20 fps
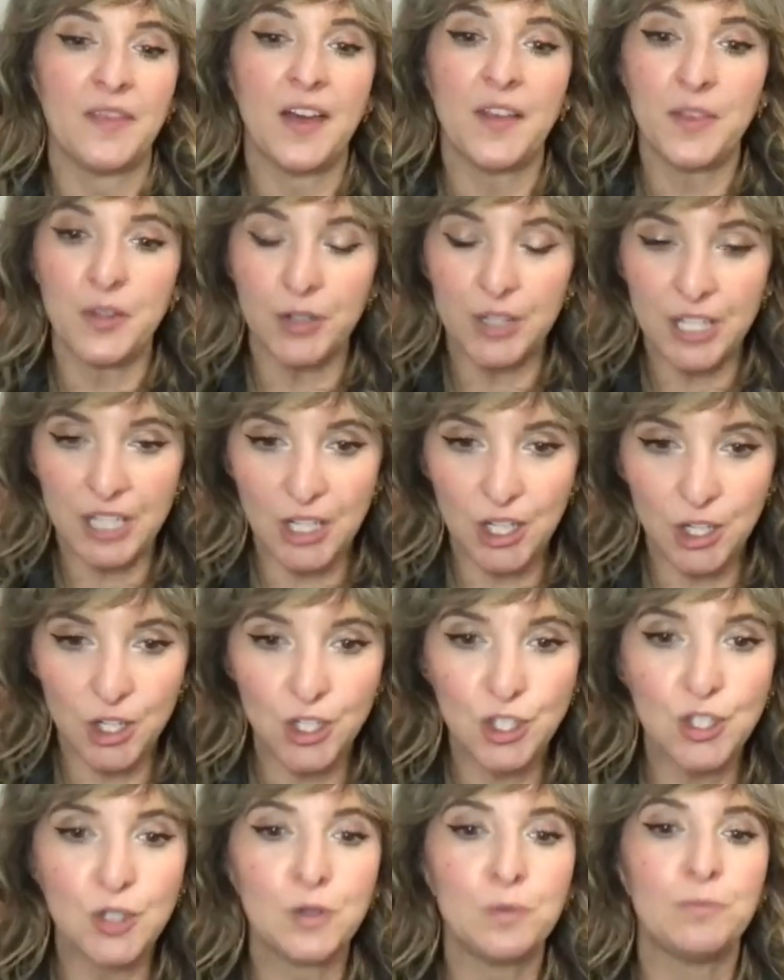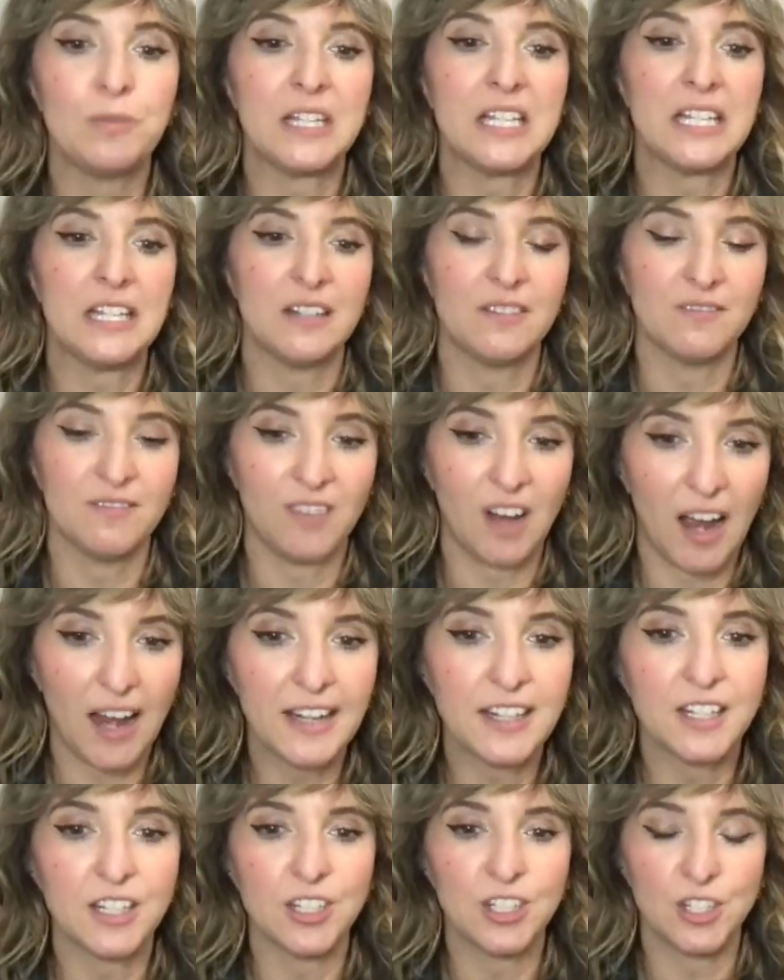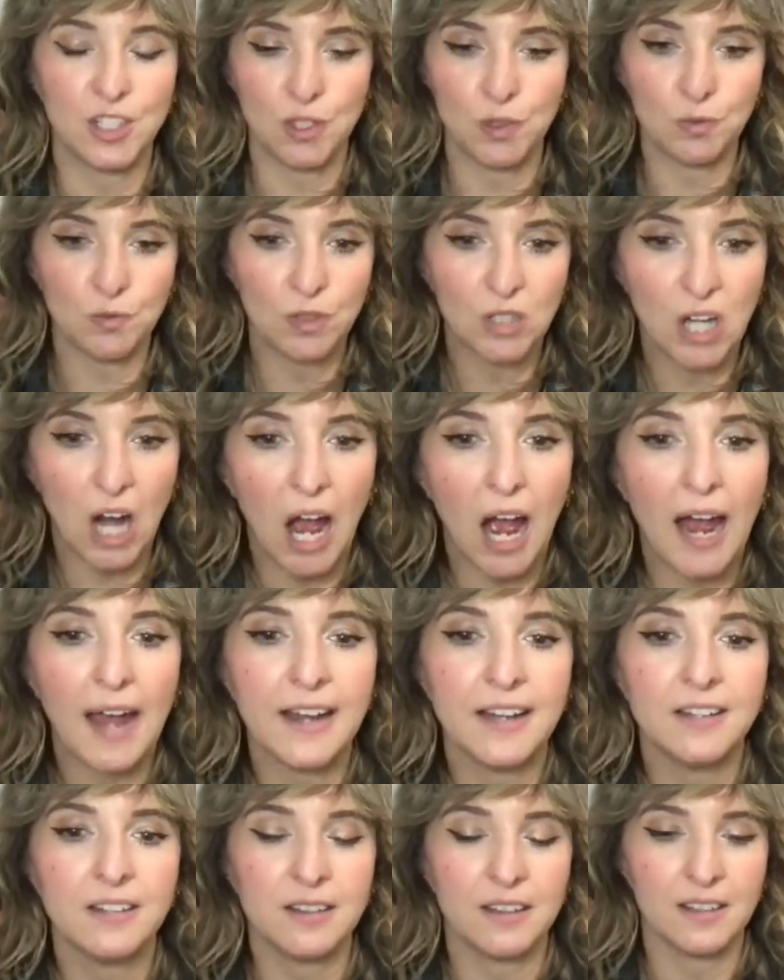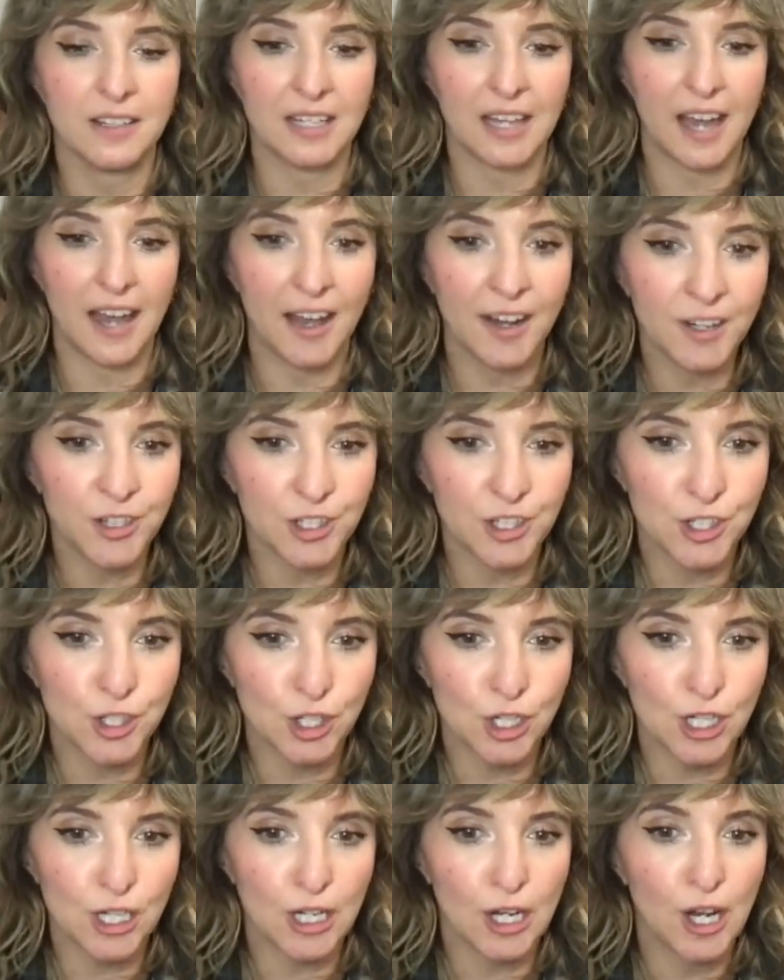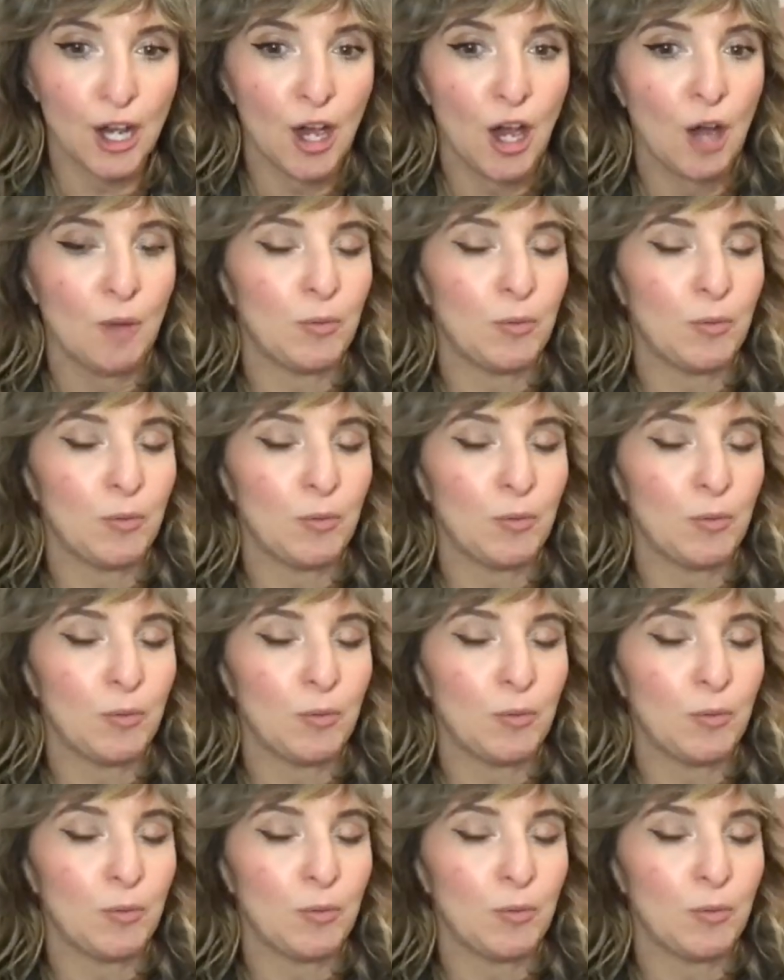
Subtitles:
And then they're here to be invited to guide the energy.